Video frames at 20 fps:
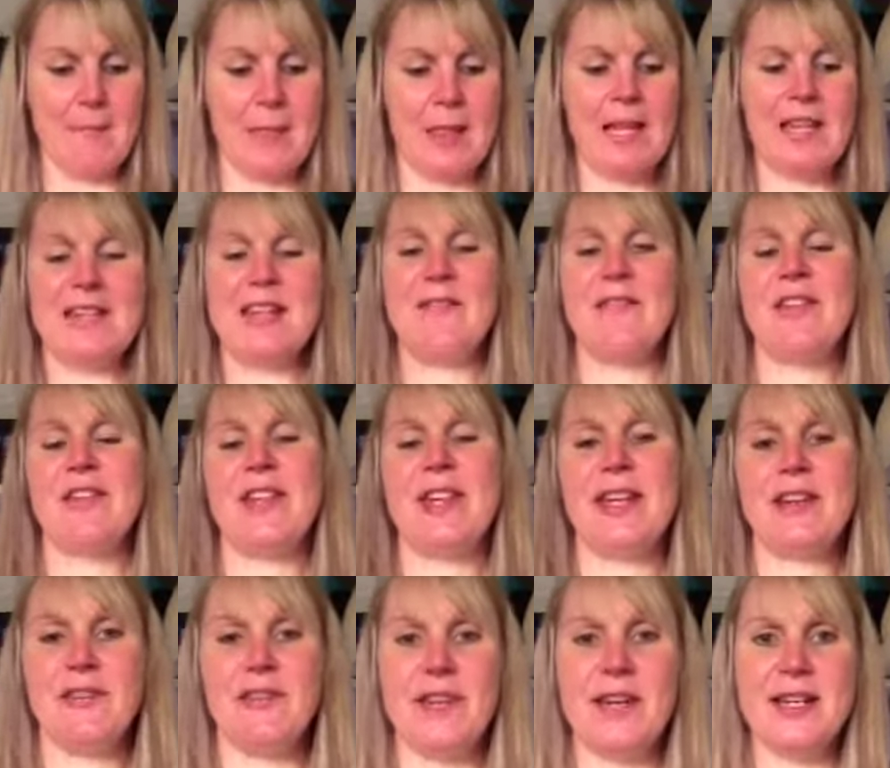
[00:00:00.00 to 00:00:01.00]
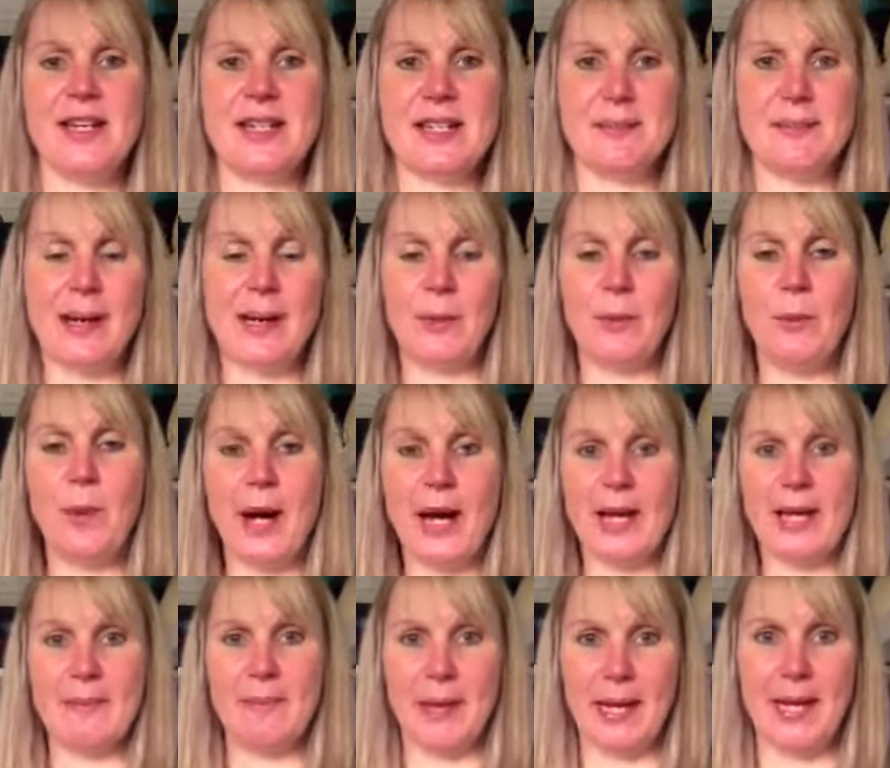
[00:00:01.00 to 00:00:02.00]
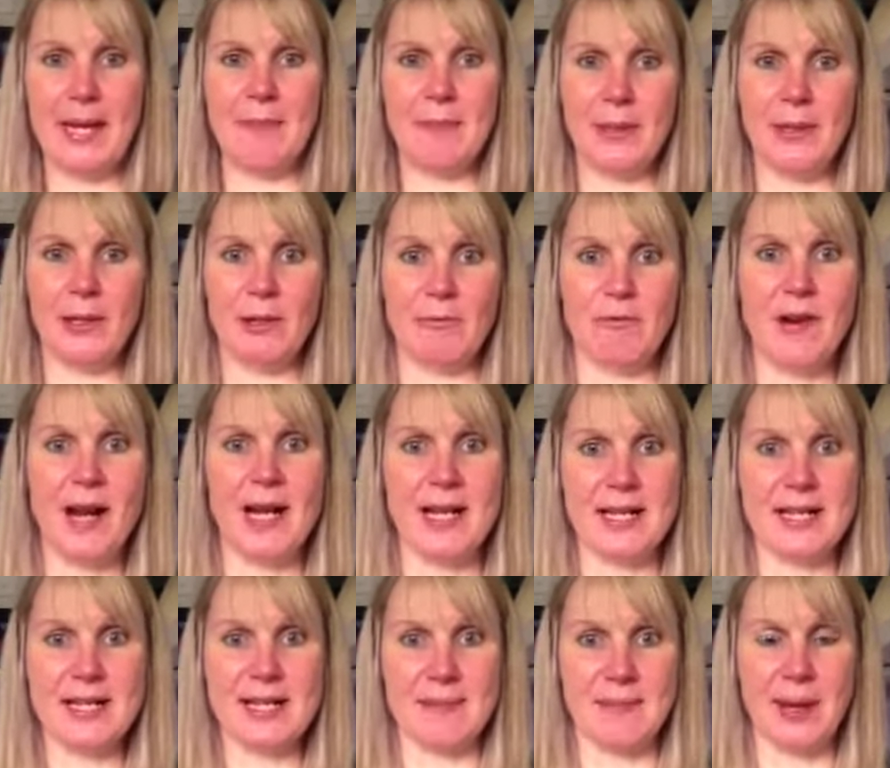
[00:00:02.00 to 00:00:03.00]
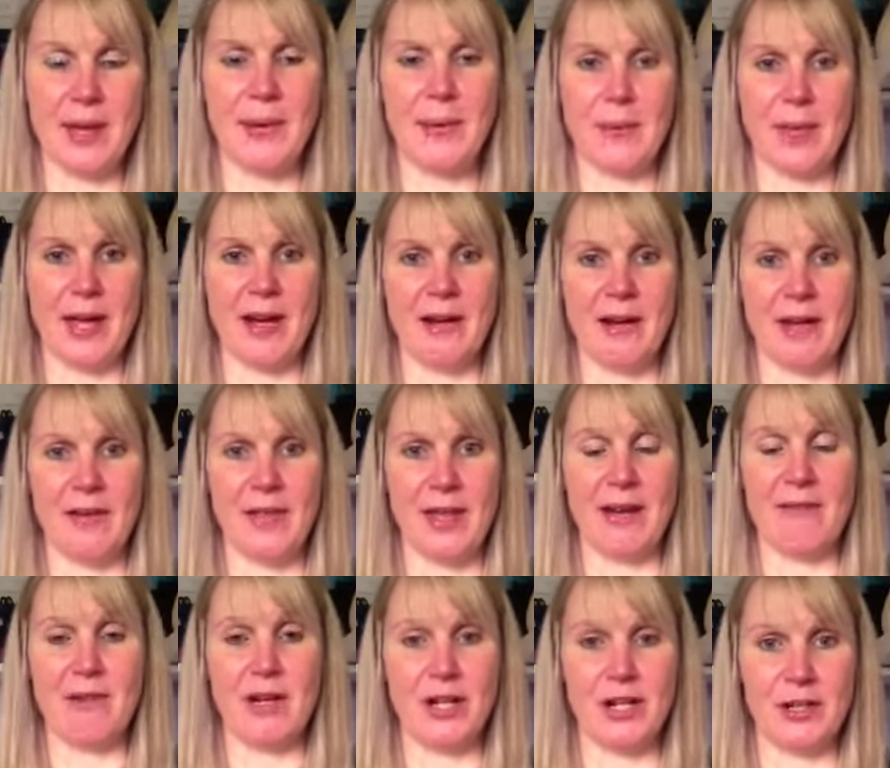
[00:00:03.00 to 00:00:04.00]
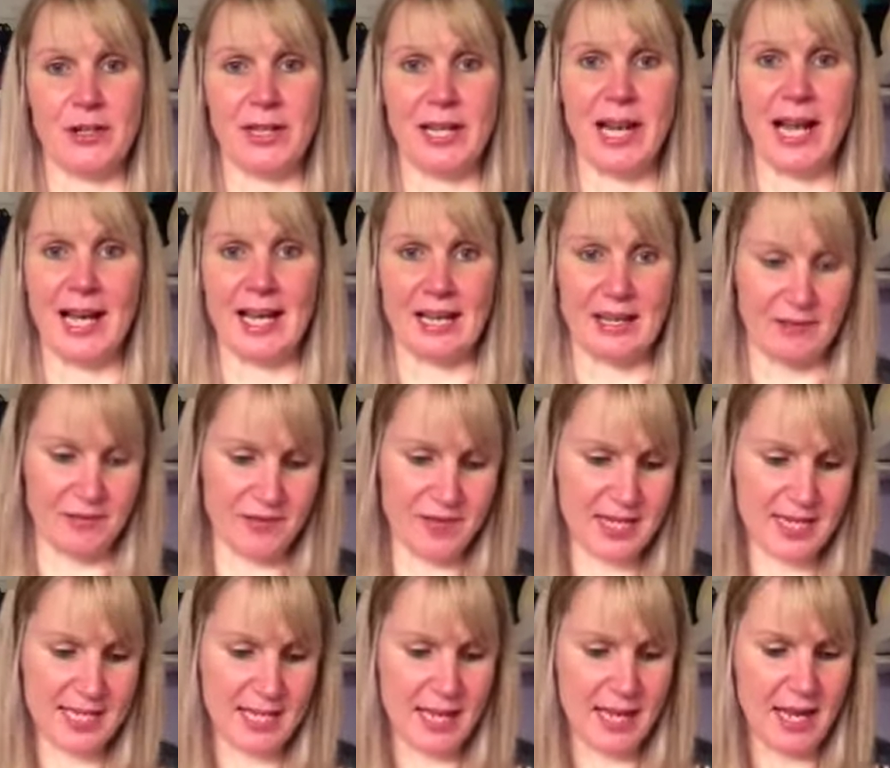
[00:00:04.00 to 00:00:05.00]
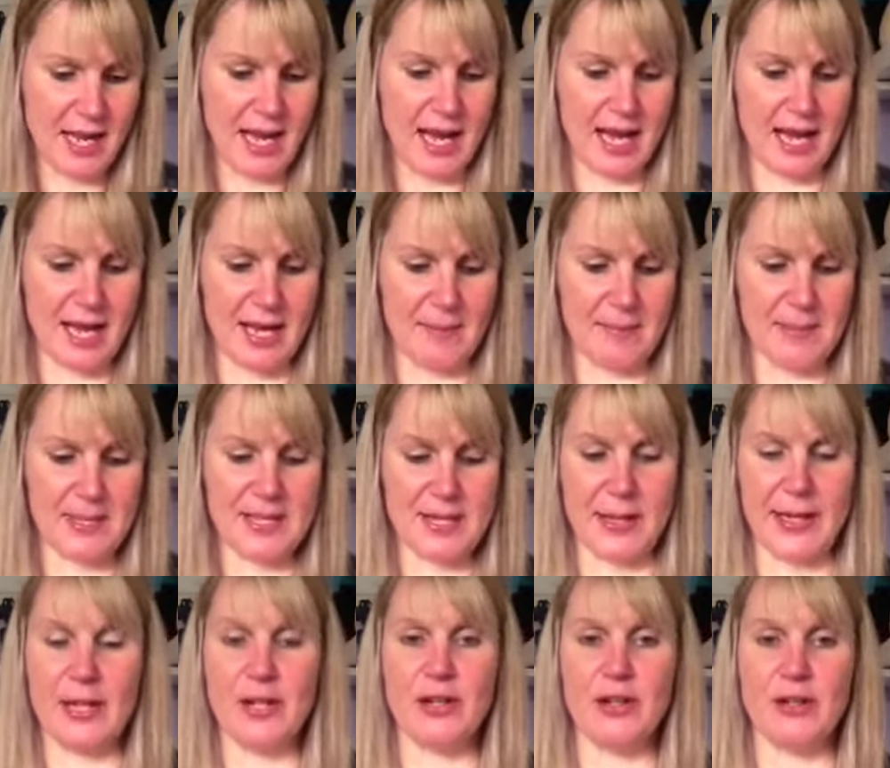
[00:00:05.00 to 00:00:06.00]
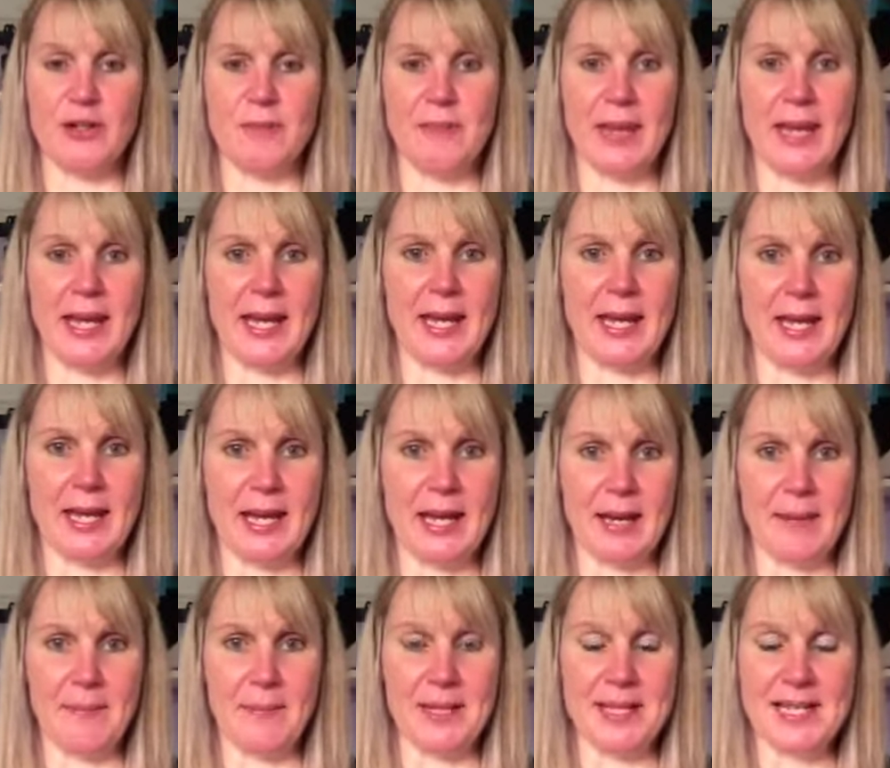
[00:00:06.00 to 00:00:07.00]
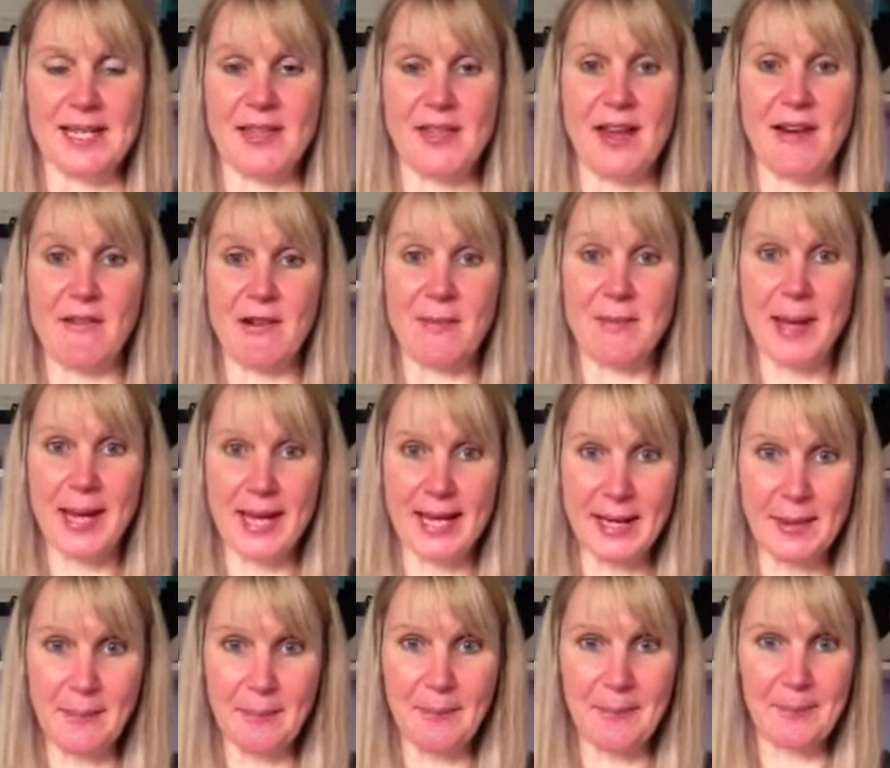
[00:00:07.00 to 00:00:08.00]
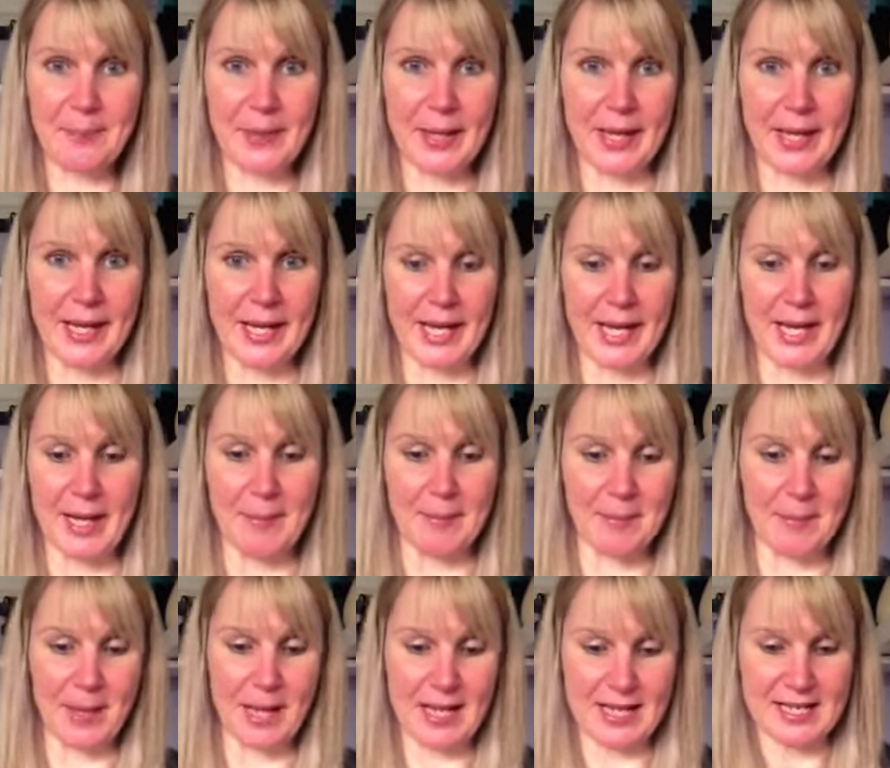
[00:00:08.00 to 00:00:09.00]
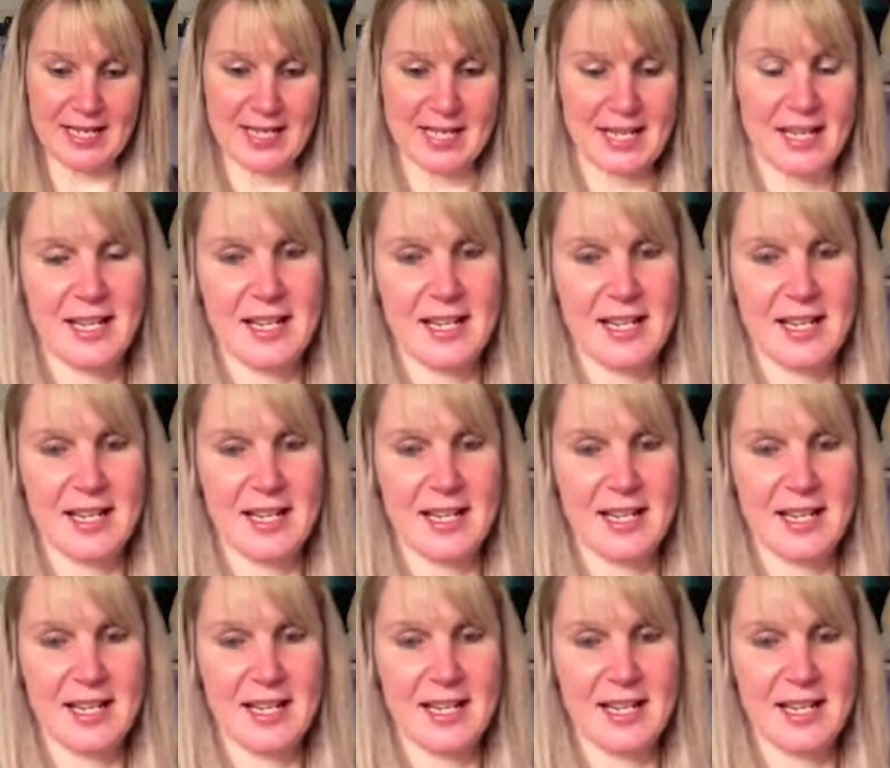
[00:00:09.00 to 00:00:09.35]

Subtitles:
Let's have a think first about why people write about their own lives. So it could be as therapy, and